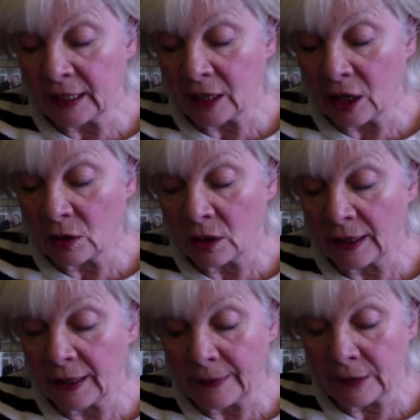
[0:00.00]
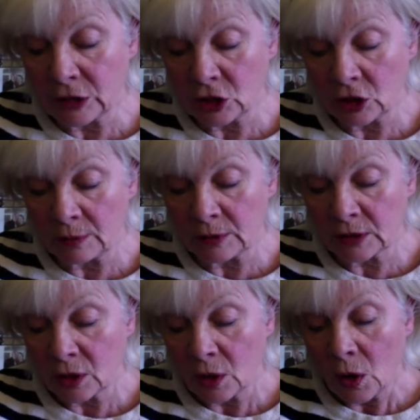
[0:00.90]
coli in the tubes
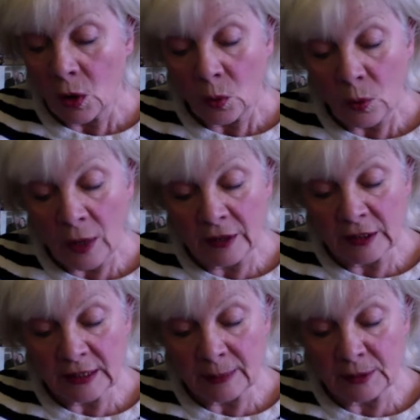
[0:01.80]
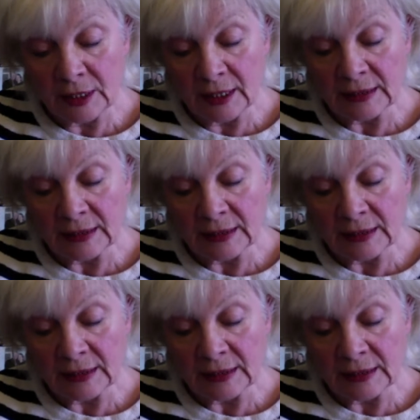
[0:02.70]
where the subjects